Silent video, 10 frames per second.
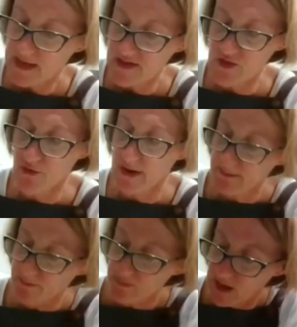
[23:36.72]
That's all
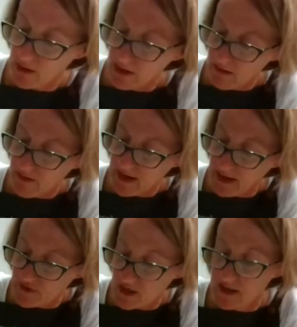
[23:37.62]
right. The only other thing
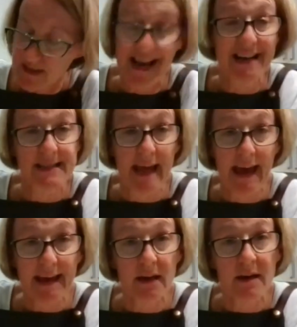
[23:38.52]
I've done is add an
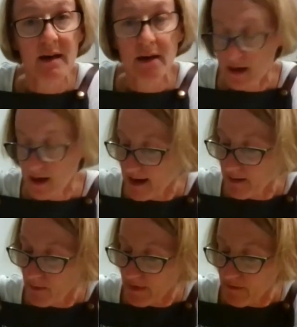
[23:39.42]
egg.
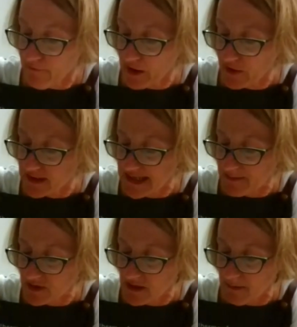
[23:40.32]
The final
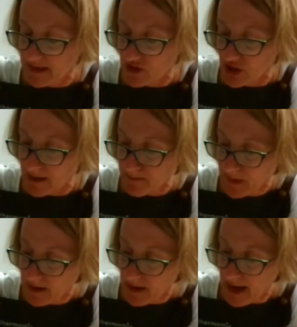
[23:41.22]
step to the mixture.
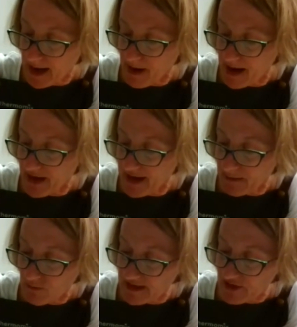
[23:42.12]
And then
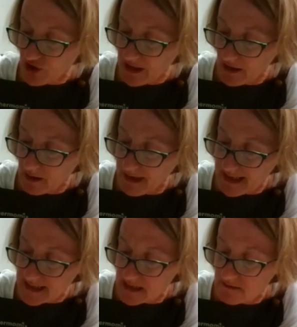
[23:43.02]
I'm literally going to
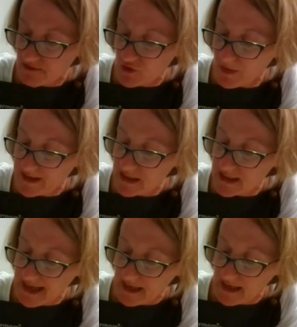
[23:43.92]
mix this for 20
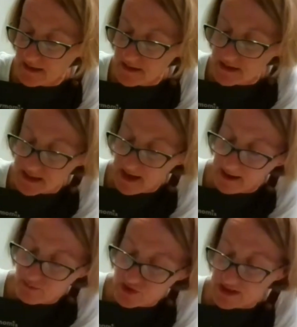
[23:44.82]
seconds,
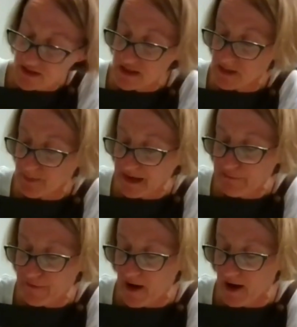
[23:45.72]
just on
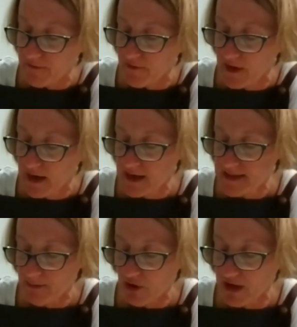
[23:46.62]
speed 5.
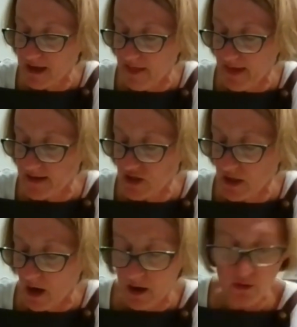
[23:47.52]
So I'm going to get that to
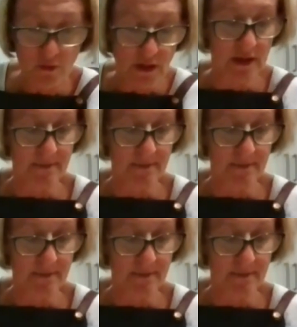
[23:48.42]
go.